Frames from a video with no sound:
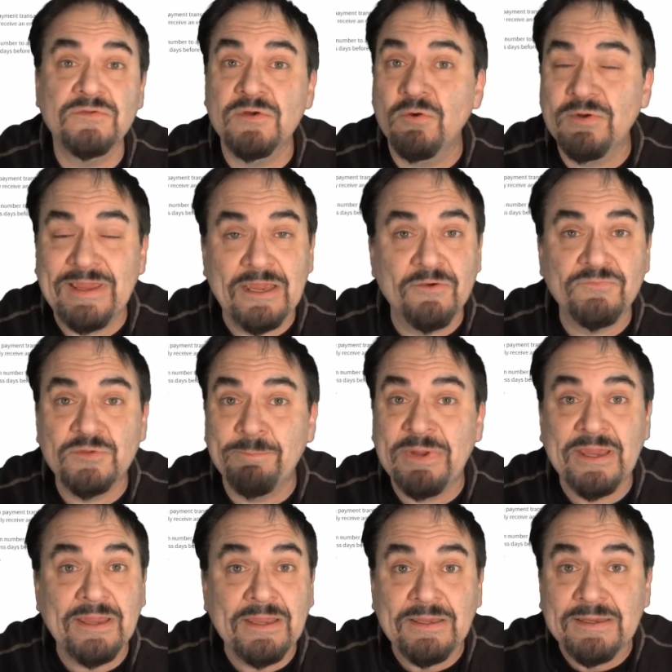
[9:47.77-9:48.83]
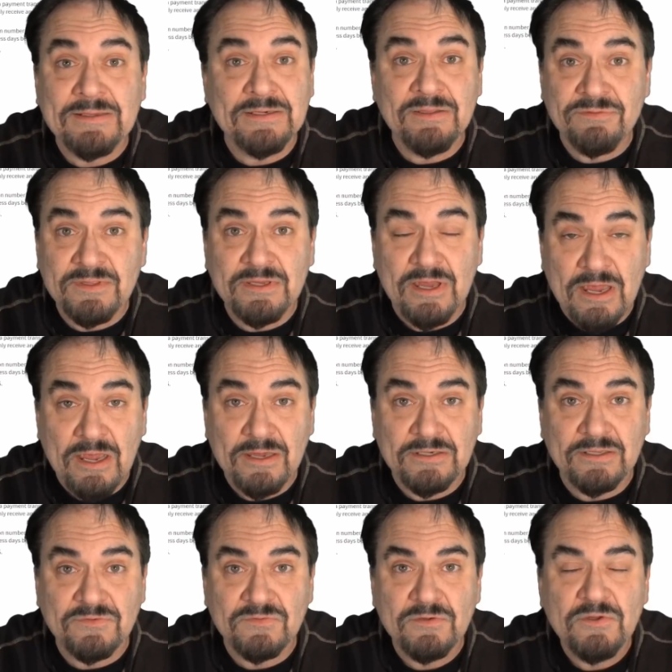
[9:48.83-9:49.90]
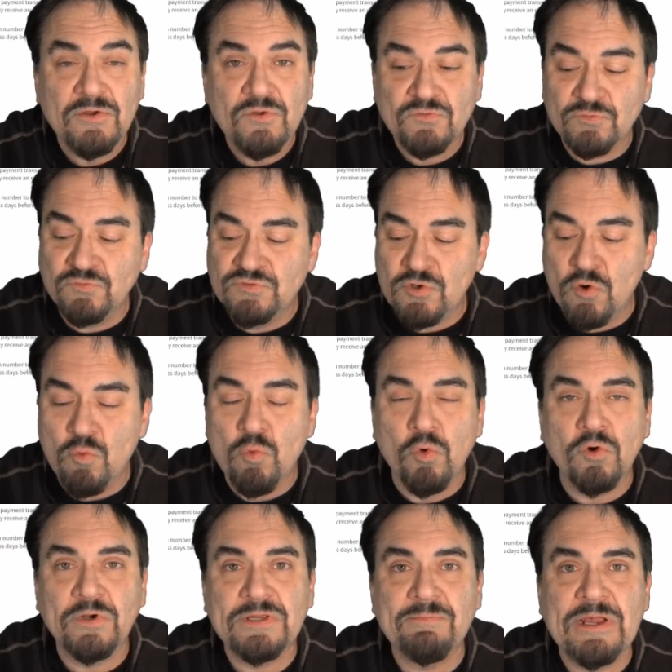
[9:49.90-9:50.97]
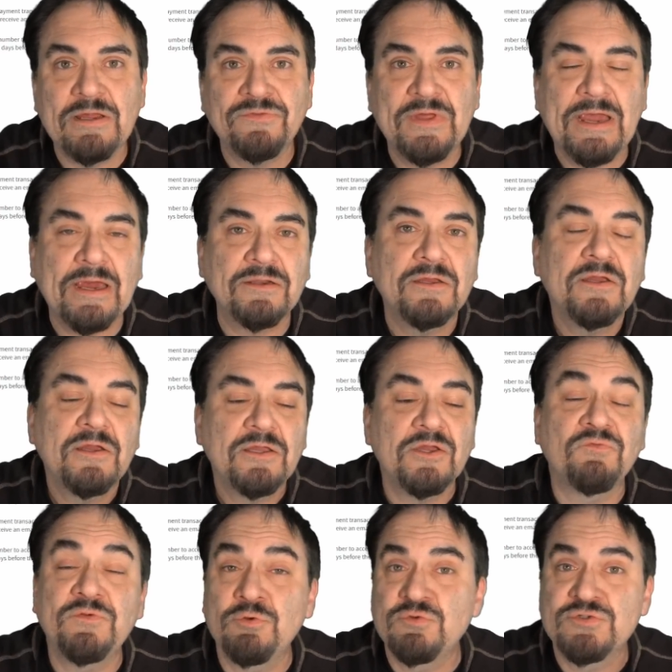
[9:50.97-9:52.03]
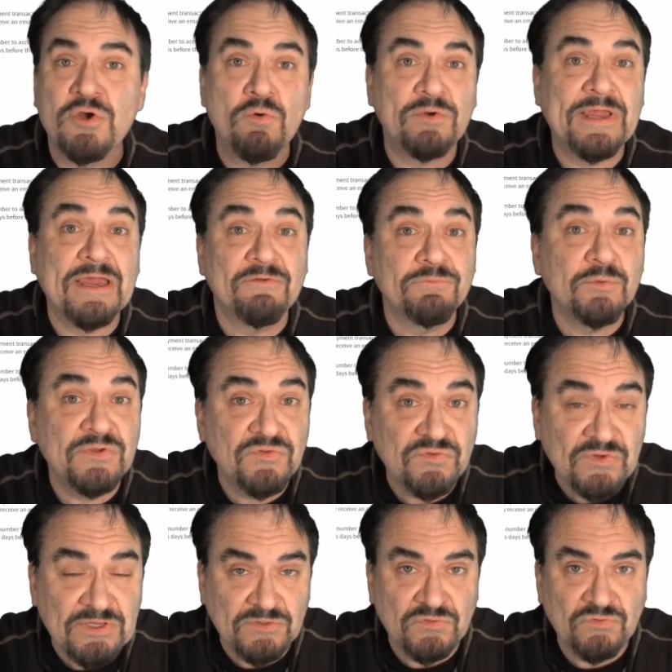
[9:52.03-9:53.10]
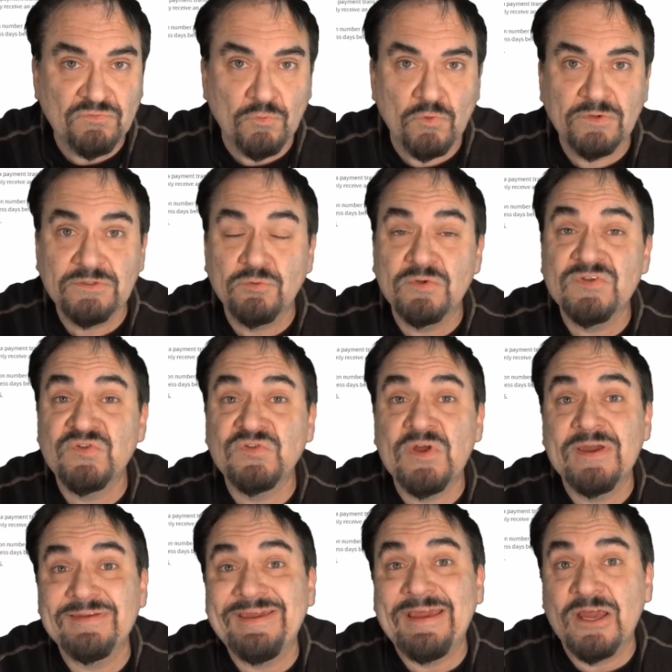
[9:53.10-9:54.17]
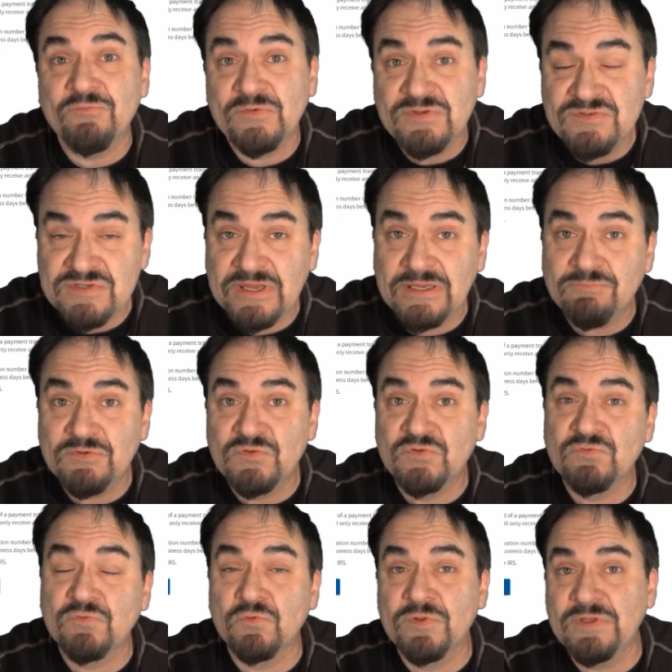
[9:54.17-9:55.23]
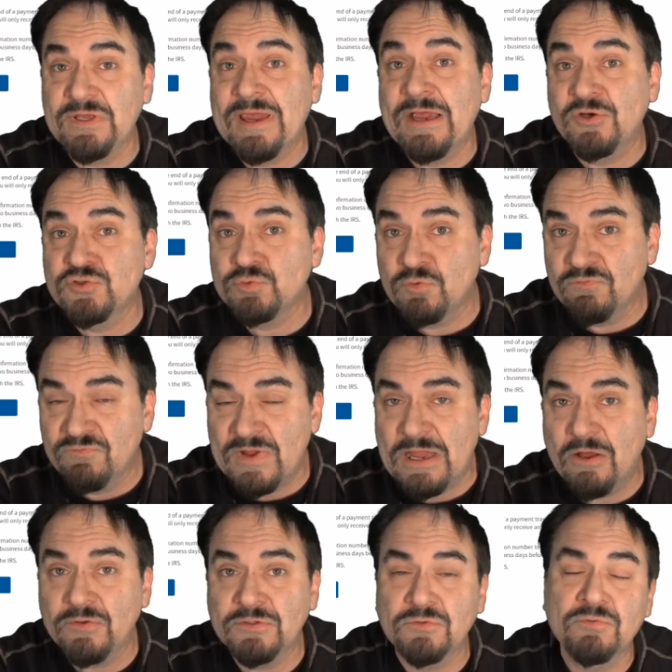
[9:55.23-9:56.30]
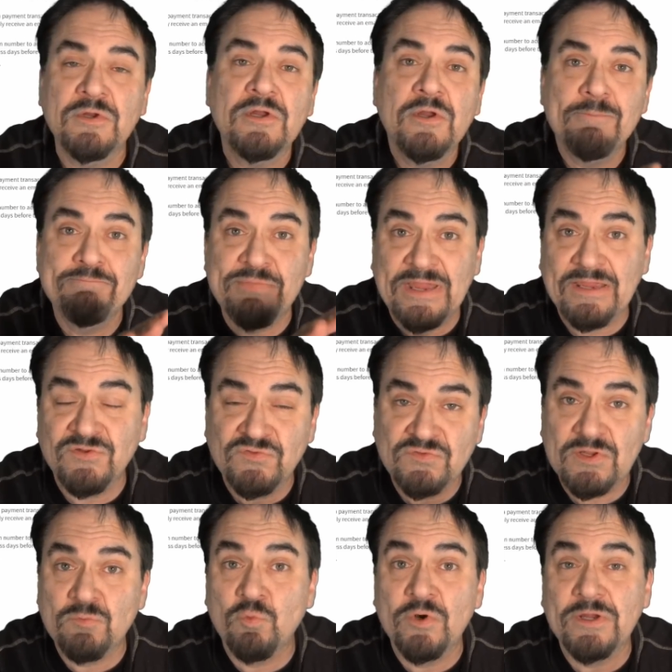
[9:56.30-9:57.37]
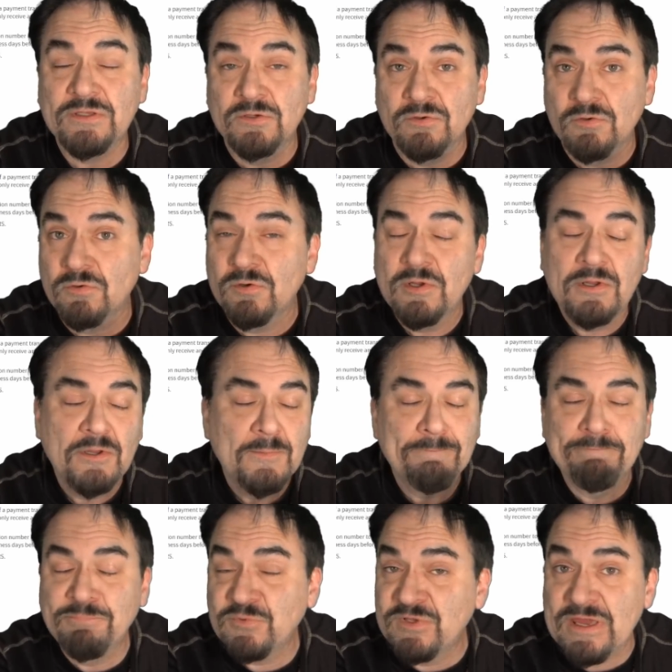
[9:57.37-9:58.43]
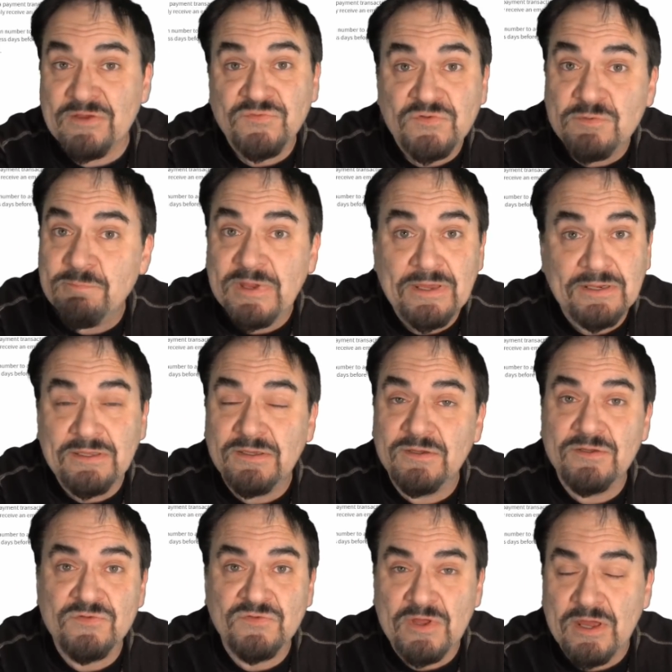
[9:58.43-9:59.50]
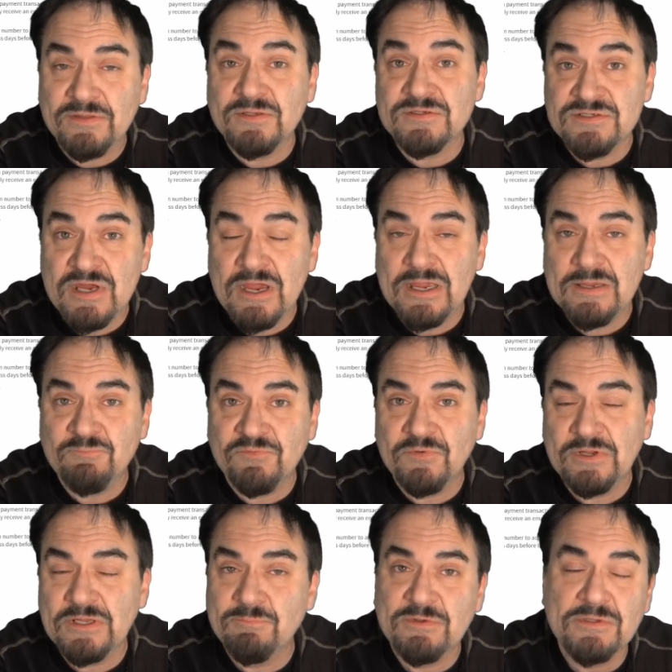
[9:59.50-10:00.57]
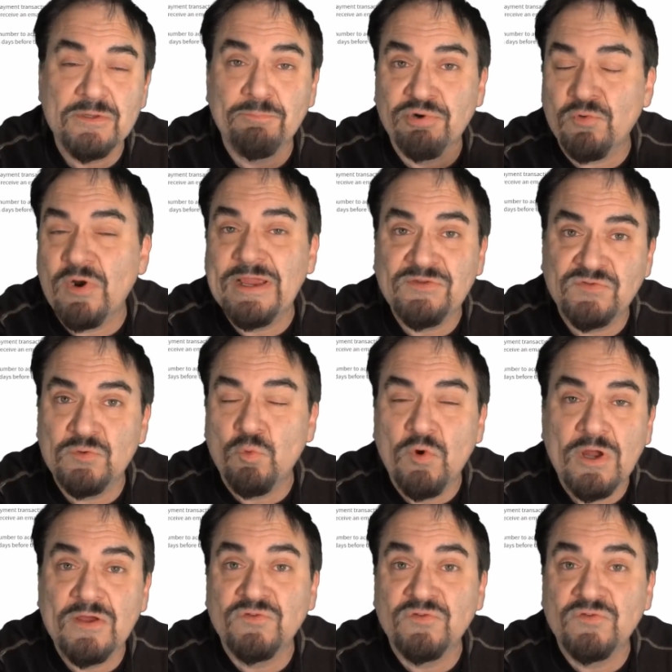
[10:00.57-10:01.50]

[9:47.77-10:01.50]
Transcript: you don't have to pay anything on it. So don't worry about that. If you don't have receipts for it, you can sign affidavits for the actual value based on what your guesstimate is on the time frame and the price it